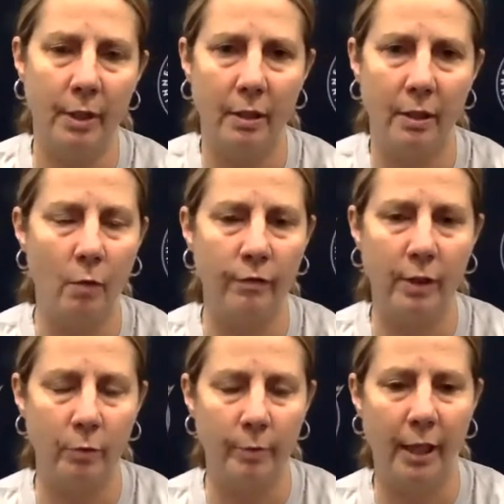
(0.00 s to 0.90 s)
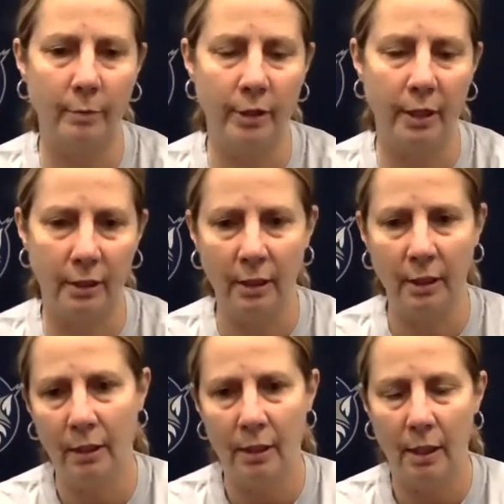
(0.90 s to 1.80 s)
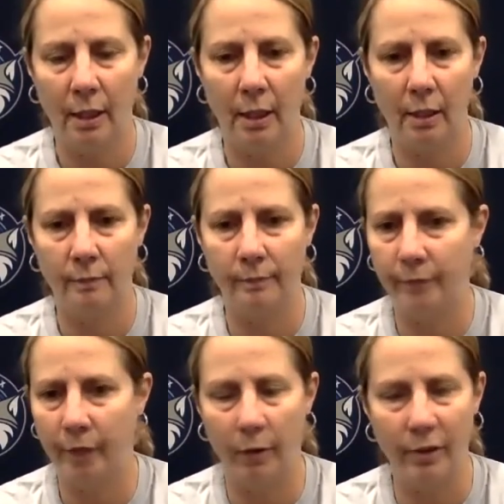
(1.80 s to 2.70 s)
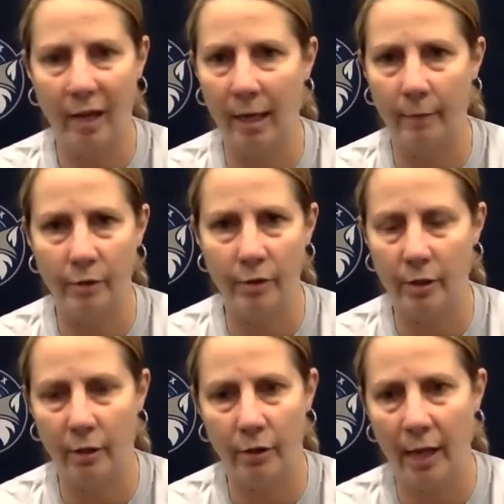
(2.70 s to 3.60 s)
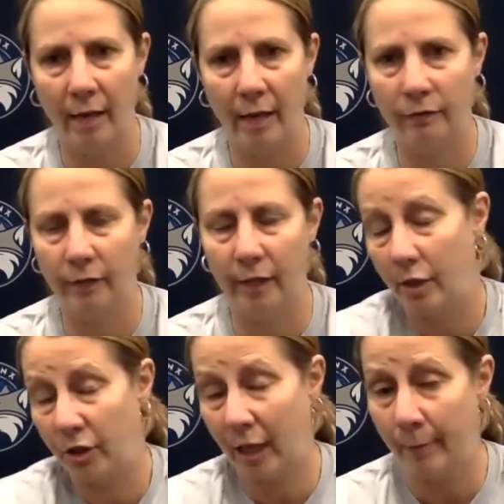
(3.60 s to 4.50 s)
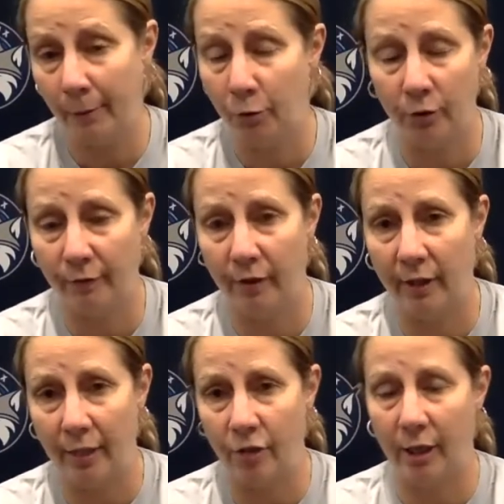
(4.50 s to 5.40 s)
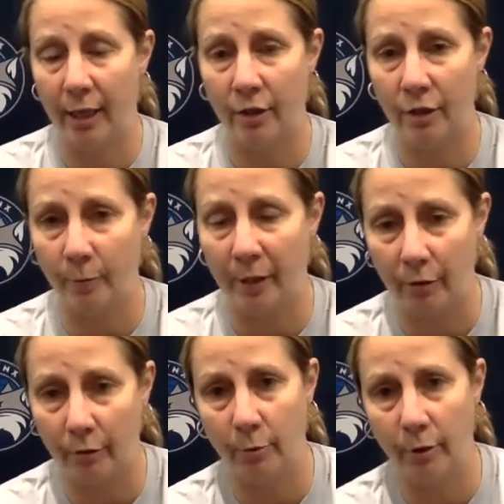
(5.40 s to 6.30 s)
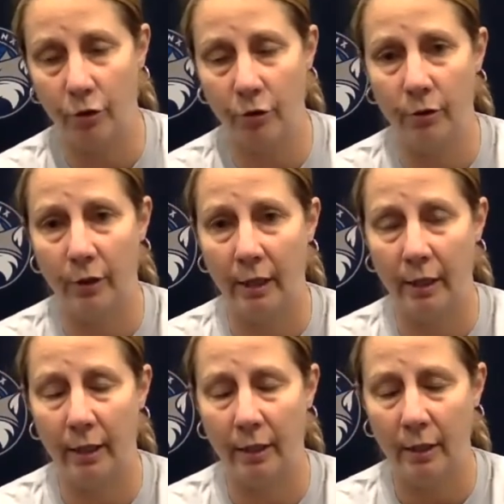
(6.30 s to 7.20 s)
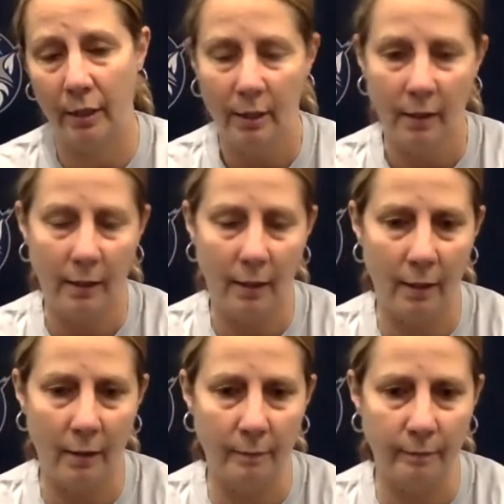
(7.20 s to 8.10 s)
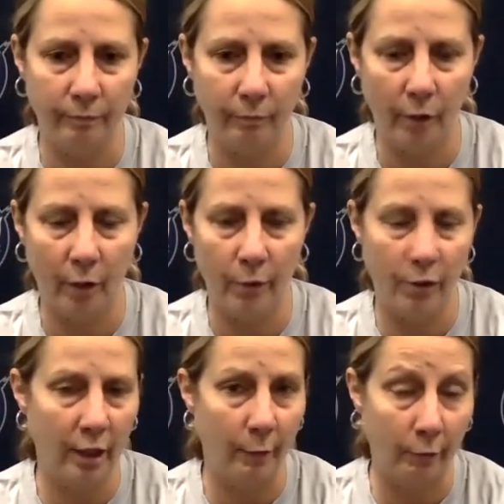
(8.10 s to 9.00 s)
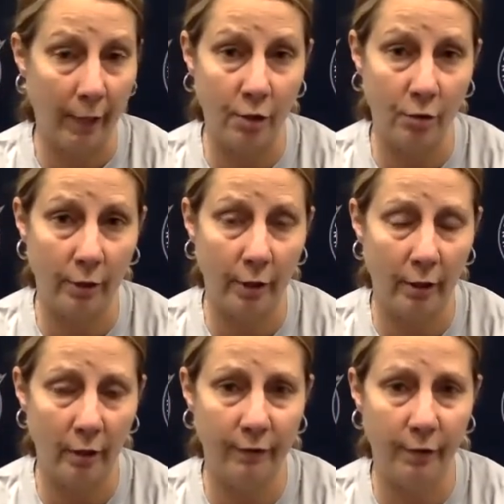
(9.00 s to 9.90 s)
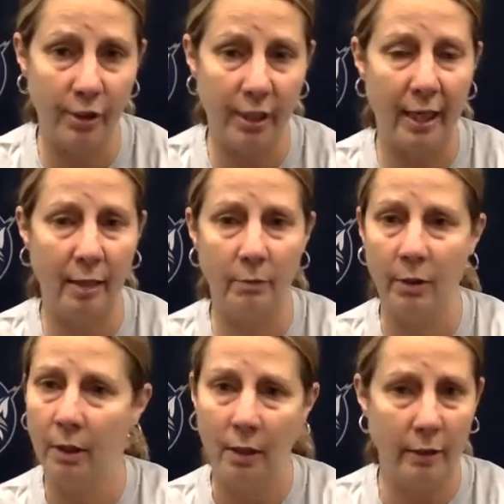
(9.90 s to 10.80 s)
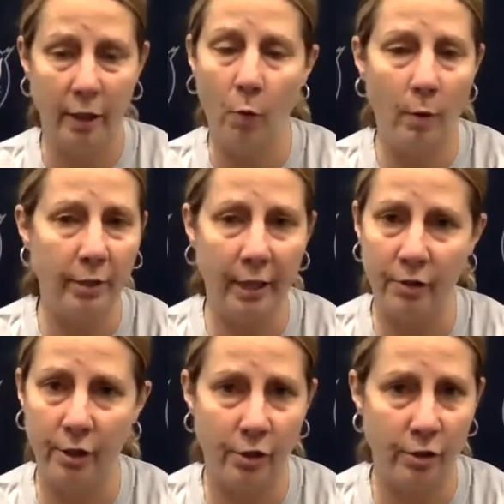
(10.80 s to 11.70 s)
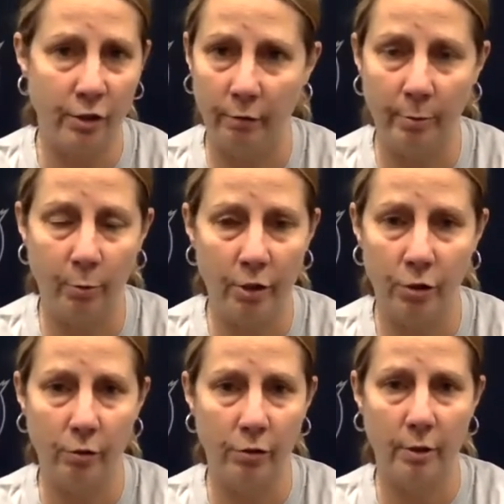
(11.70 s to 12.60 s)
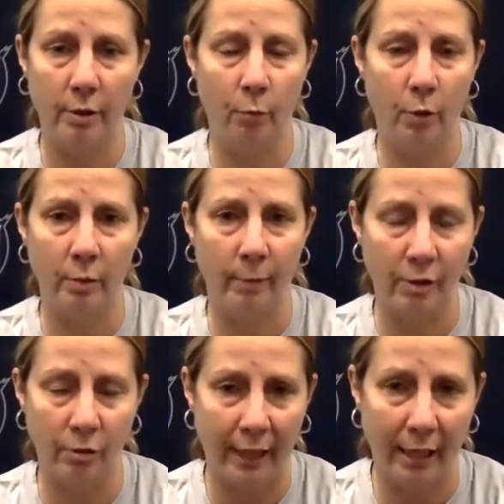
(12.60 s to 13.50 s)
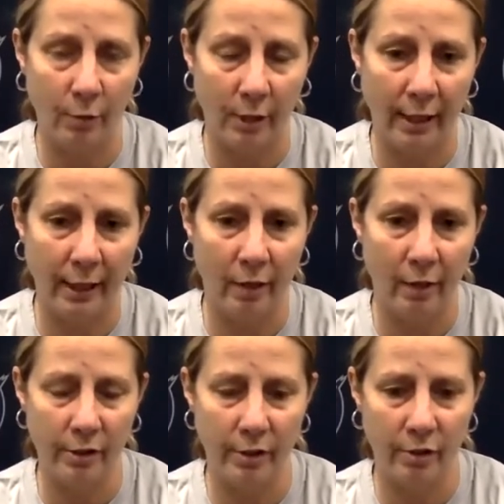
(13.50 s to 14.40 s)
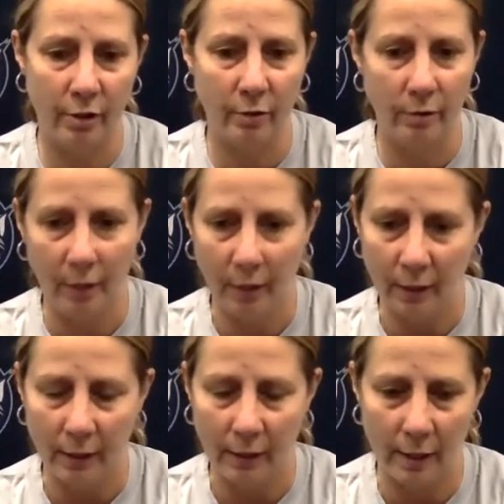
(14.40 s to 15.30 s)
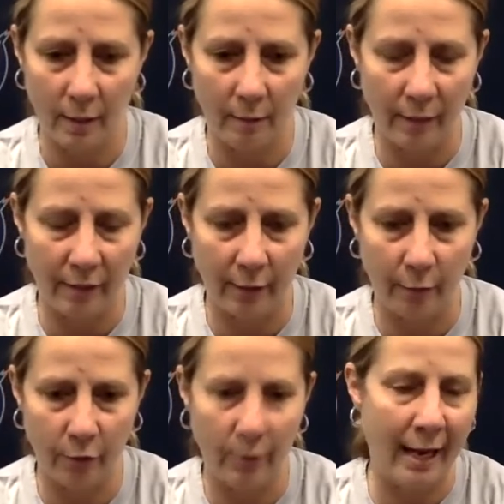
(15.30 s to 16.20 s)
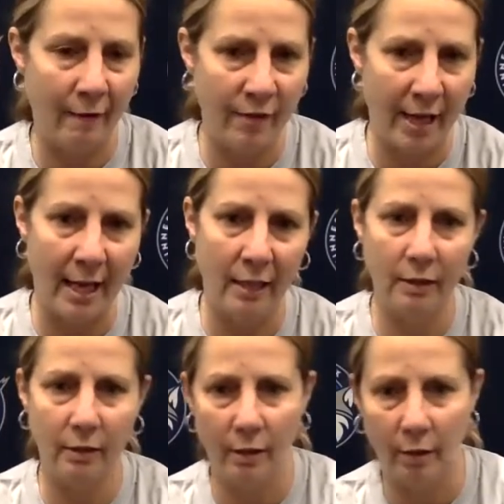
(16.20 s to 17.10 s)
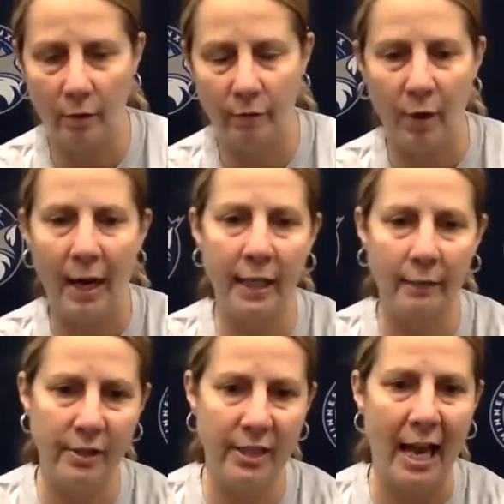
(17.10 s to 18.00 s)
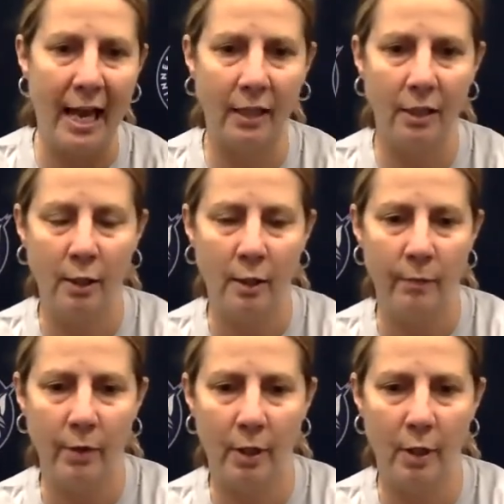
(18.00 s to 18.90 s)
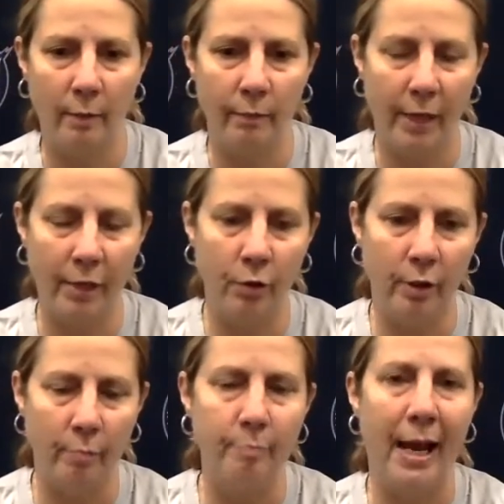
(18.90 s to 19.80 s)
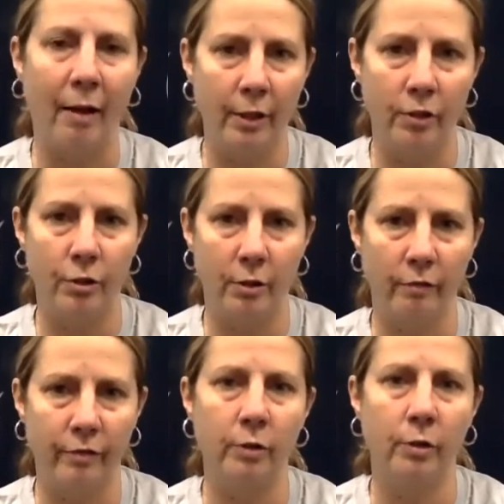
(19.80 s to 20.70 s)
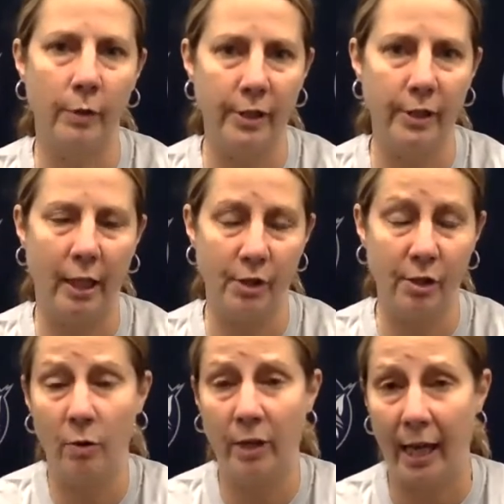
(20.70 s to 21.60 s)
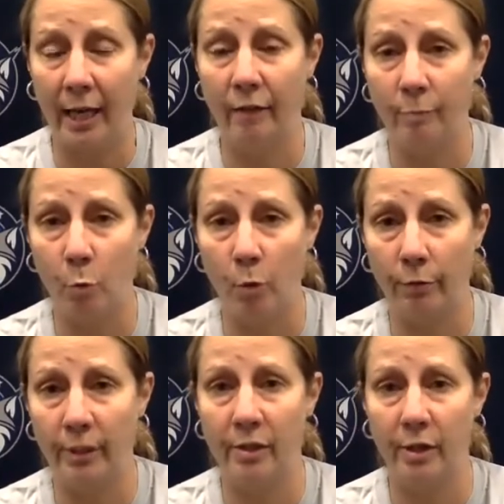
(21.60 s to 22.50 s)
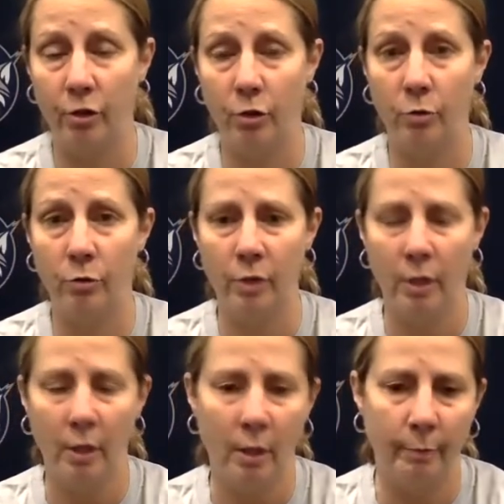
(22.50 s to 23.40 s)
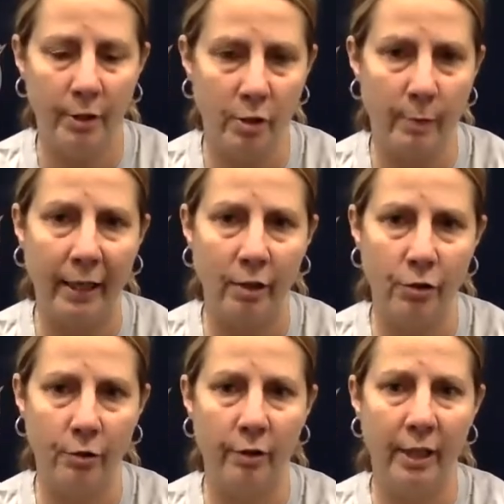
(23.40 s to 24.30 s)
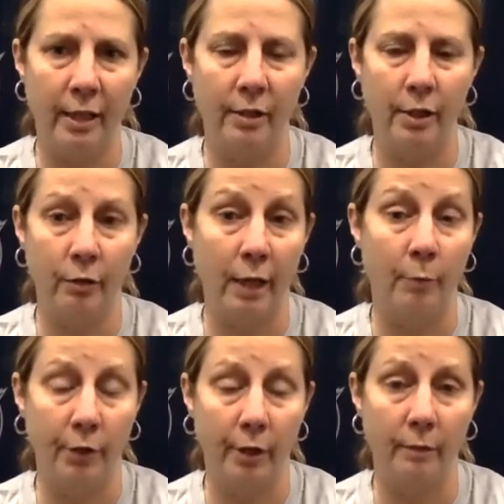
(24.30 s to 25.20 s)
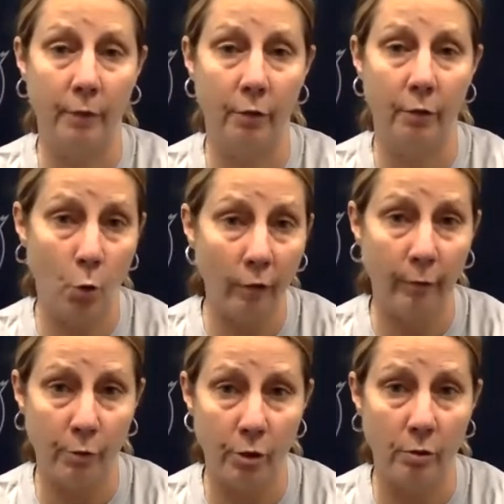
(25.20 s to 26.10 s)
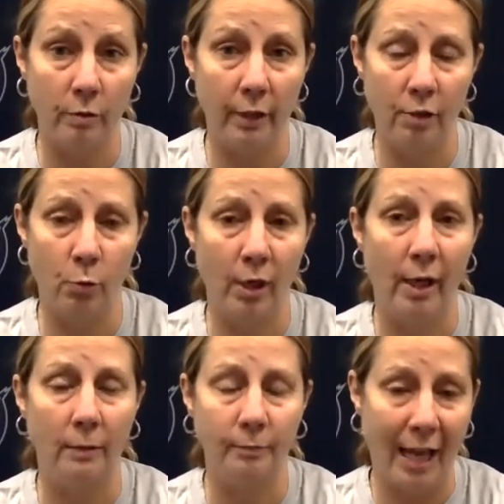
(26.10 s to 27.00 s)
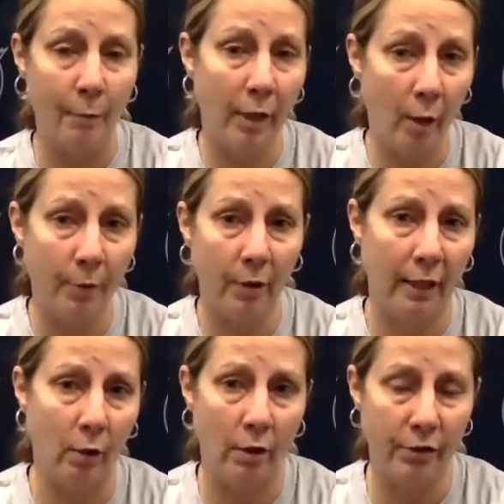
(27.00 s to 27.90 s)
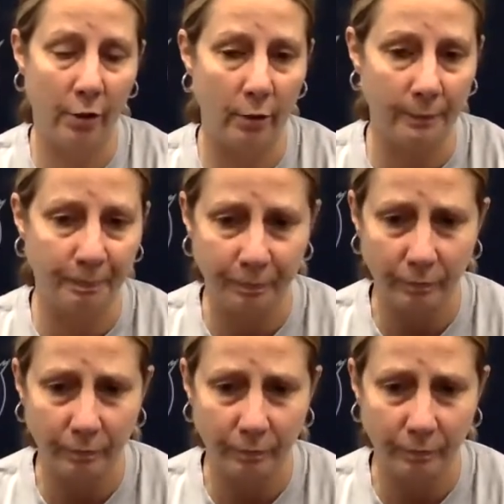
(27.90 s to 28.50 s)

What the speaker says: but hopefully we'll be able to, you know, at times, you know, you have, and she got to be able to do different things. She can't just be a three-point shooter. I think, you know, we saw that with Rachel in her first game. You don't want players that just are three-point shooters and one-dimensional, can't do anything else. And so I think when you have that, you know, variety of attack and you can balance your field goal attempts, it's okay if more threes than twos, but just making sure that you're able to, you know, score from two as well, that will help her. And then also